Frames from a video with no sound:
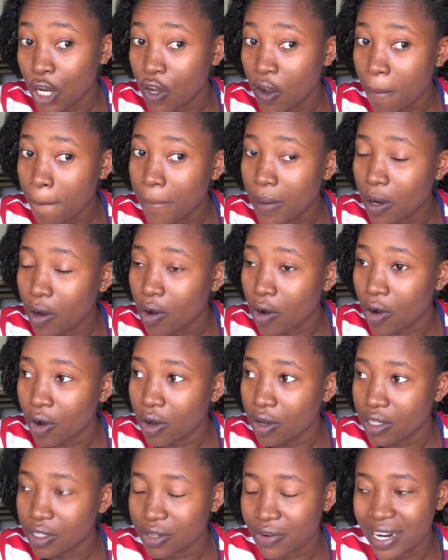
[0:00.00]
up,
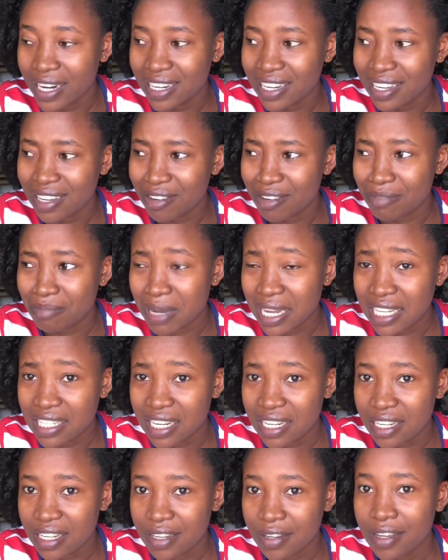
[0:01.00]
or it's already on my
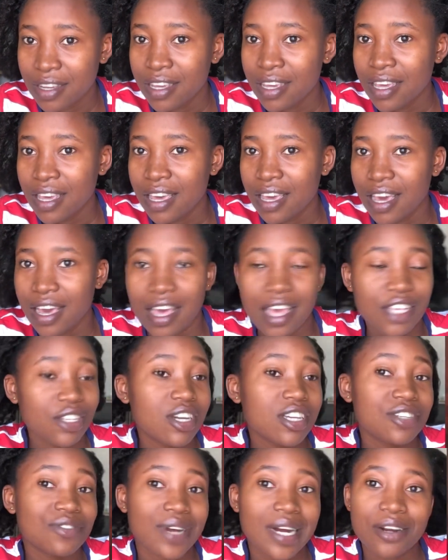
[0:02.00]
channel. I
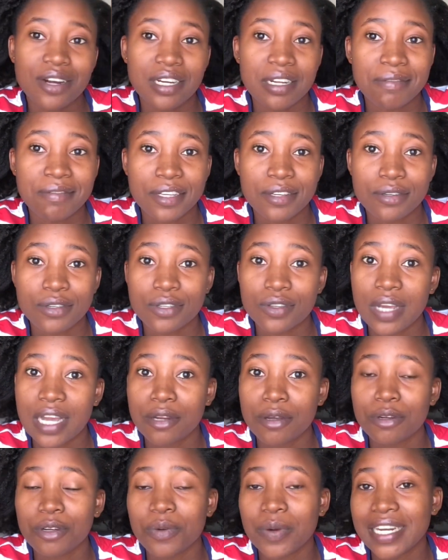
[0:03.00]
just record the video, so I
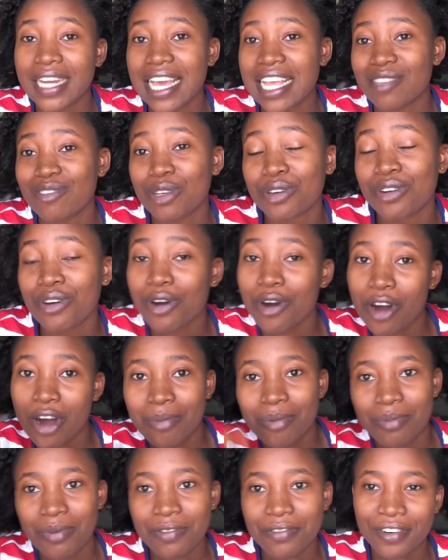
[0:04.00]
don't know whether it will go
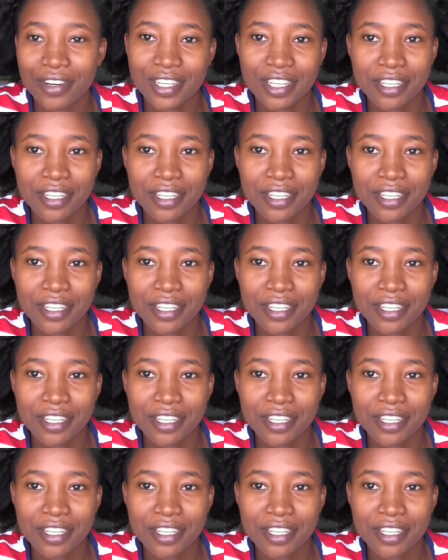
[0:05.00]
up before